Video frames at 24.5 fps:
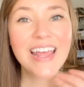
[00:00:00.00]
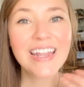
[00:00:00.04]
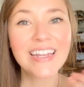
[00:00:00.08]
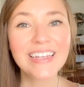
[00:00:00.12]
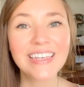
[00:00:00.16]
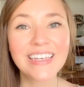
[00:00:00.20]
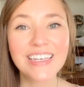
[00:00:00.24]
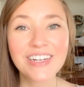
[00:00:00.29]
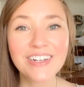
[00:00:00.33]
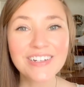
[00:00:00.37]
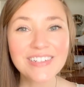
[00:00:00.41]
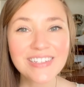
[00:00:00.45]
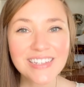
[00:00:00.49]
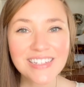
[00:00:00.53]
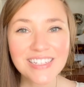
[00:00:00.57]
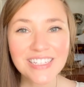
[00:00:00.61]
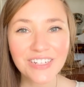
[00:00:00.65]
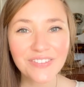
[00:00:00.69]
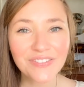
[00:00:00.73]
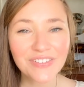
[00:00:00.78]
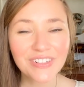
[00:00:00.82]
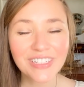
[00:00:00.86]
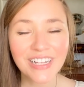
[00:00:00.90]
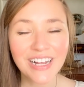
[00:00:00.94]
And here's a
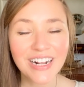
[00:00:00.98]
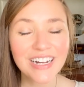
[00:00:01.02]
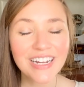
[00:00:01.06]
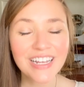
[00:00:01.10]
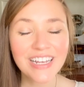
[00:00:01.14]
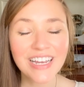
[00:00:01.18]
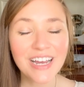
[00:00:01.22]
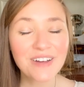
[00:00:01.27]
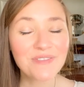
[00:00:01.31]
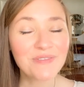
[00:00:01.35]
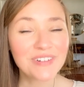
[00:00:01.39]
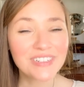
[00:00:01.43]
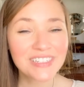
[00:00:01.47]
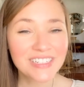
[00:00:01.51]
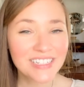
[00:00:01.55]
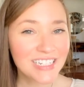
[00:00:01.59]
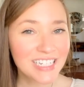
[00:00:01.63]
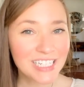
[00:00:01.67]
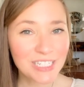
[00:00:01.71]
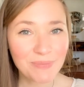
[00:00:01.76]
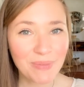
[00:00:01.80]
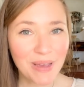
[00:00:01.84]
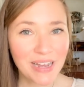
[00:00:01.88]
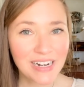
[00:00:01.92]
silver lining I wasn't
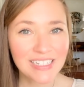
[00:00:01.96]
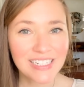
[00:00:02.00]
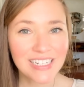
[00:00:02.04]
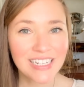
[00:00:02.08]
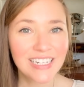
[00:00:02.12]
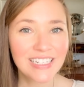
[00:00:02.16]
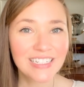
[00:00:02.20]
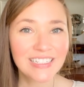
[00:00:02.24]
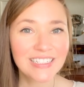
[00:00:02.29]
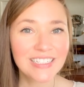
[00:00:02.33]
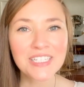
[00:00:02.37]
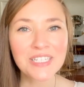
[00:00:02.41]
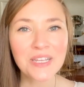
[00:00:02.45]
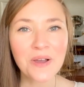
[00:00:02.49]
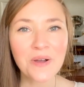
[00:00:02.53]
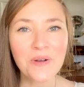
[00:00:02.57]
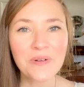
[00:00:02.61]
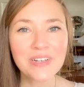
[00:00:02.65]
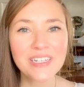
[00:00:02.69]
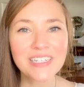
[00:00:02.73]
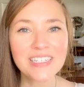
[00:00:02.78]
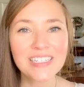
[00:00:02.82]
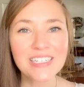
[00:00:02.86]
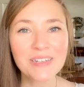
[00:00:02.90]
expecting.
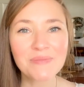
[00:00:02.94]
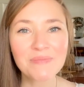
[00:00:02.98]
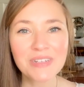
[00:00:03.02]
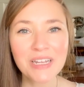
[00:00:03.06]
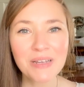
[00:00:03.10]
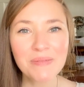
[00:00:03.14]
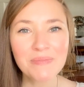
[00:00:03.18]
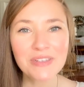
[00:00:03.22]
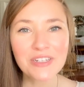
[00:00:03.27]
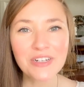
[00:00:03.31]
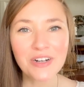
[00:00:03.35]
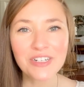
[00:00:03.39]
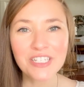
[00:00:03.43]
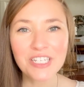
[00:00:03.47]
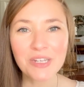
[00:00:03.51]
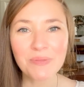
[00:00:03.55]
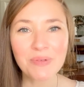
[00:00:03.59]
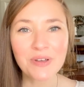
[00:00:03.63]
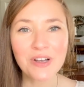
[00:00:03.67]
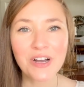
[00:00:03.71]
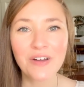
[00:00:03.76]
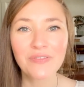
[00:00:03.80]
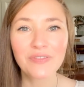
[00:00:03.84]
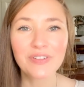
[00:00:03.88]
So it sometimes starts
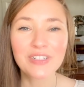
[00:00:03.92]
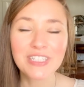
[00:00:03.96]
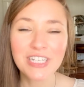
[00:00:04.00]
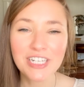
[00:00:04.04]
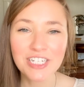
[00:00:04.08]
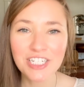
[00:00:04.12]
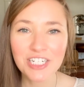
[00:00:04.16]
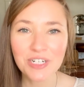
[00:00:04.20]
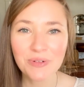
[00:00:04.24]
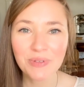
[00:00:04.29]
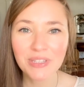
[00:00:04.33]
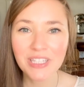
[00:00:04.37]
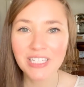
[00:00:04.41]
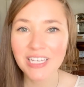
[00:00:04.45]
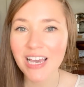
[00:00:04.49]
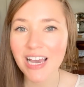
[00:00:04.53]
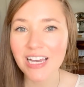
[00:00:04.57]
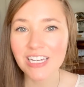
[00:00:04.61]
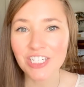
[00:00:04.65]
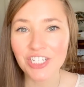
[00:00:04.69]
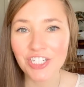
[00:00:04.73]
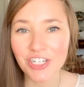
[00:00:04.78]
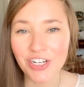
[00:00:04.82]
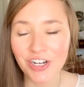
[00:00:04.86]
up a conversation with the
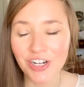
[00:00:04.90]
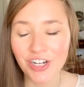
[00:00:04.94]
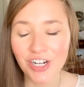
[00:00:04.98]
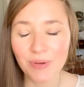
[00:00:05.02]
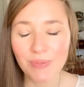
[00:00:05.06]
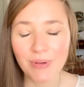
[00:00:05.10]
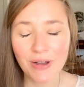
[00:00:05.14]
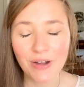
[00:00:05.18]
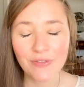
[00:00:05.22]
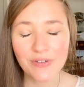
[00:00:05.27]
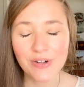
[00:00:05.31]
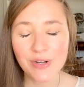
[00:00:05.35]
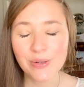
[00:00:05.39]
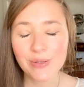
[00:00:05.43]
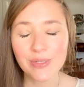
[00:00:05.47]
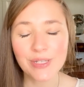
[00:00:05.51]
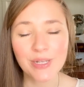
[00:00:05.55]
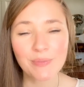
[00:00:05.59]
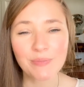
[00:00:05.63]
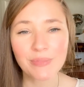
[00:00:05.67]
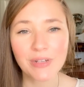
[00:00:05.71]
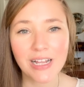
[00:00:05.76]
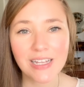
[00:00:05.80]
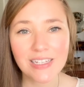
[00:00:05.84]
cashier about
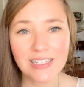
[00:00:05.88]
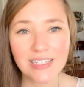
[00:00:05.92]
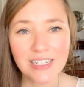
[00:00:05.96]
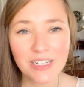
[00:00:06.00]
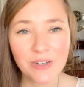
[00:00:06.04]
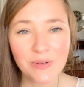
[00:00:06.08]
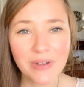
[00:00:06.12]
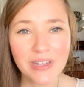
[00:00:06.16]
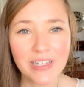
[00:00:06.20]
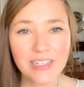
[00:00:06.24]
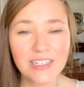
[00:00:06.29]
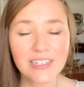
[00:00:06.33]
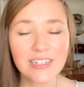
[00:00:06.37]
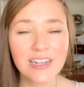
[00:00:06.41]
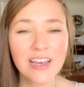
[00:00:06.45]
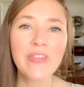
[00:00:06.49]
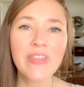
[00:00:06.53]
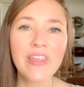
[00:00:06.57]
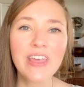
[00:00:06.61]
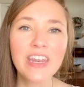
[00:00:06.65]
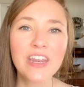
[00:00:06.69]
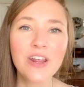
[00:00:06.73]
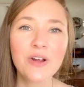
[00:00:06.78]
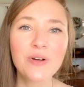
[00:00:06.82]
reducing plastic waste
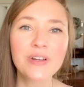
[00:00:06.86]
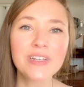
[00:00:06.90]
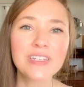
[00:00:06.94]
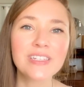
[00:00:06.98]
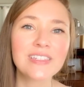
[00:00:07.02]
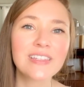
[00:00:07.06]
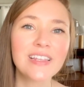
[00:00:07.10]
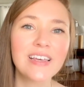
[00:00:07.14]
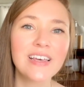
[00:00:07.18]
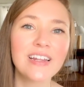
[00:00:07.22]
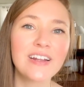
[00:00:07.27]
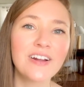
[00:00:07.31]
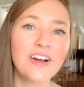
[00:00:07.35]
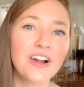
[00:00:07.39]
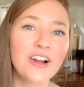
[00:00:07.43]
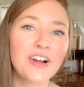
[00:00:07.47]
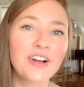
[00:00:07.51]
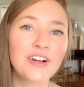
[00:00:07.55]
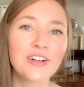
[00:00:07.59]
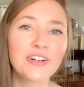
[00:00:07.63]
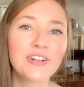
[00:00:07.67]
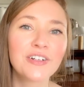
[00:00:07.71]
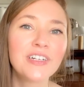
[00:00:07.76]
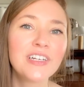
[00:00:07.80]
when they notice that
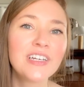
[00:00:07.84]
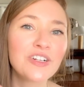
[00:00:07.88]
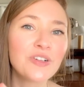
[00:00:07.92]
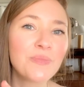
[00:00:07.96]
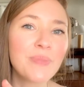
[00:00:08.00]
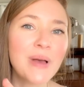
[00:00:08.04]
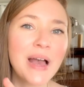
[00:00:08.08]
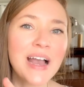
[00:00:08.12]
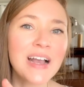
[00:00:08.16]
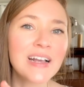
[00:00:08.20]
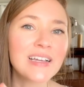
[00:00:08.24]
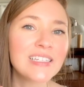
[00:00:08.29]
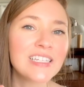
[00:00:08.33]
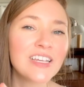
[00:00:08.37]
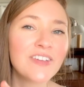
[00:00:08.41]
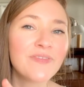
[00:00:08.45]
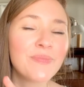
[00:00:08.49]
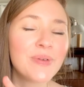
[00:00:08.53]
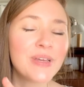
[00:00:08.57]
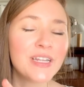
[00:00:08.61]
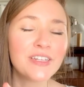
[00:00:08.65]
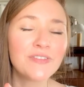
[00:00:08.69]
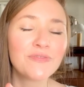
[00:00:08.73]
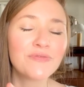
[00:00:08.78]
our little bags
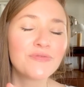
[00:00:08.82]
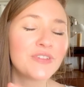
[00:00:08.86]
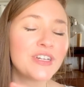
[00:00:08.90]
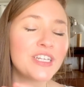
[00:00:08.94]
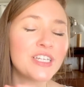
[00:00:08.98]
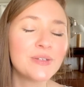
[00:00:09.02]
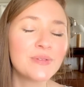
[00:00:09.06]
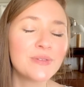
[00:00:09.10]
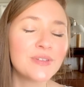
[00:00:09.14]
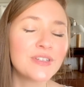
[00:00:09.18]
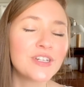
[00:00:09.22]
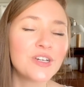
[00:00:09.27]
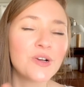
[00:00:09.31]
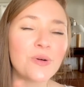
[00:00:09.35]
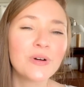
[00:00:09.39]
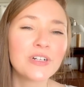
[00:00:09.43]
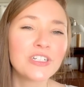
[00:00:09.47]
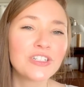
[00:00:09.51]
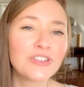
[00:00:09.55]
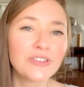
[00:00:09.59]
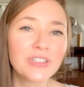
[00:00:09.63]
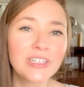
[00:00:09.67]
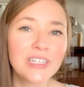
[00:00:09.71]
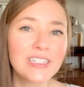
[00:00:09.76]
have been reused a
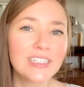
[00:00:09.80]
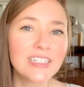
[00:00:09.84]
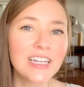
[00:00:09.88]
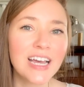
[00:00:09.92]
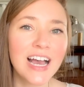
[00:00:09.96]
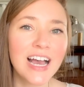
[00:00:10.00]
quadrillion